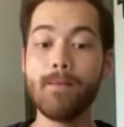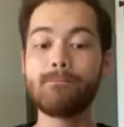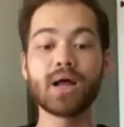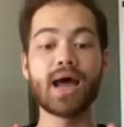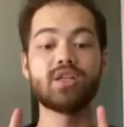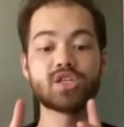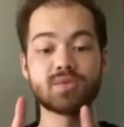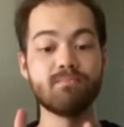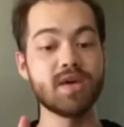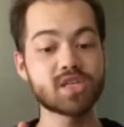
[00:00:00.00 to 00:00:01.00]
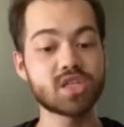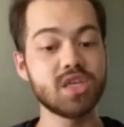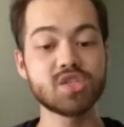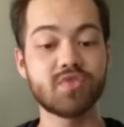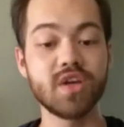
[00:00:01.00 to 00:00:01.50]
But I dismissed
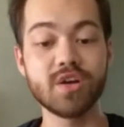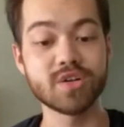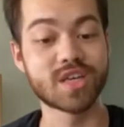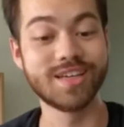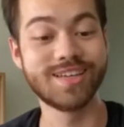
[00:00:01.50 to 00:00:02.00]
these fears.